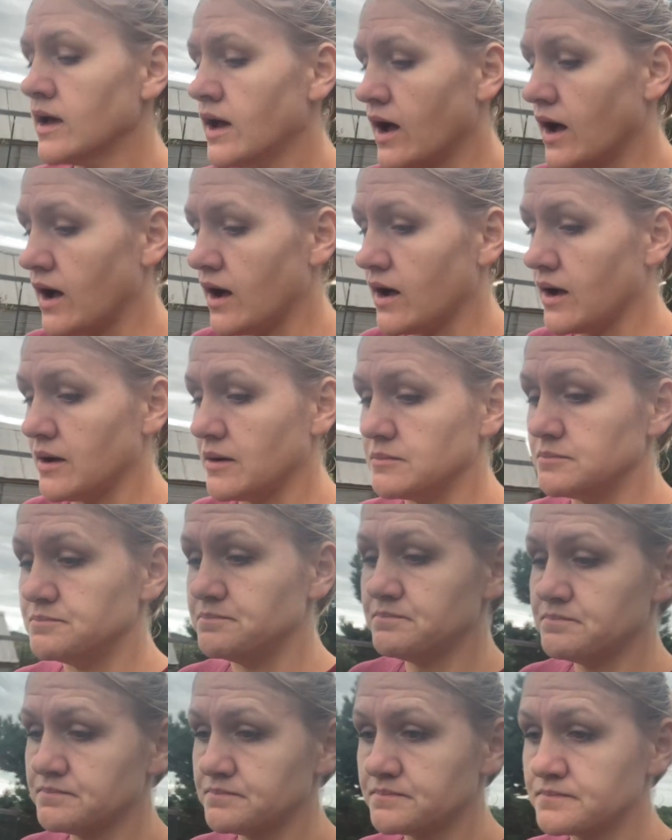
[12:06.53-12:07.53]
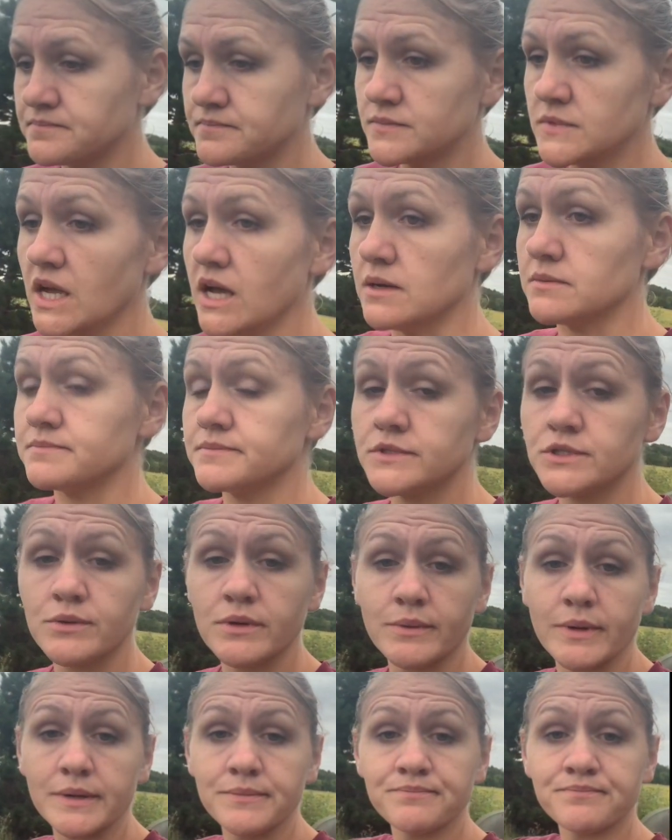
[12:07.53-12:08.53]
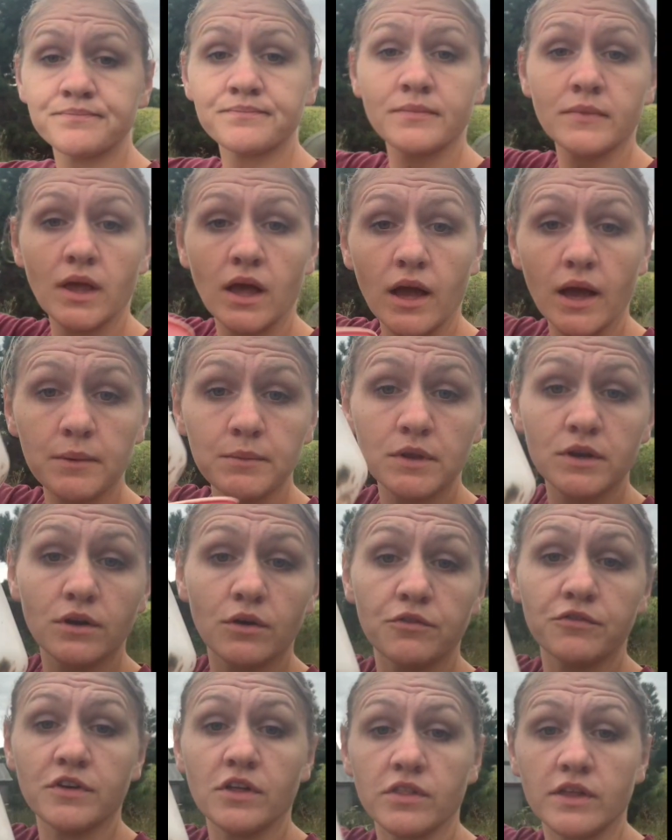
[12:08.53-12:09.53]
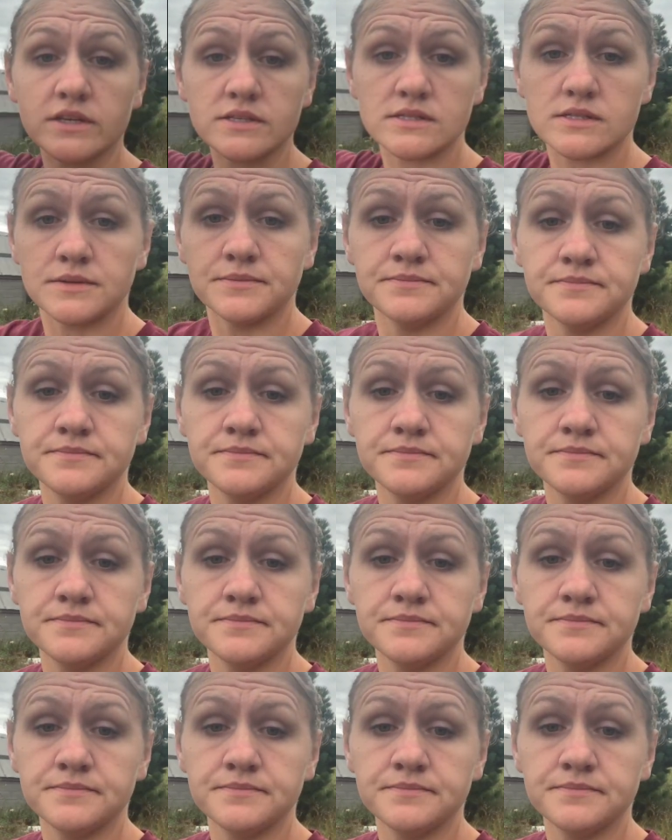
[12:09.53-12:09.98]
Yeah, so anyway, I'm gonna go fill this.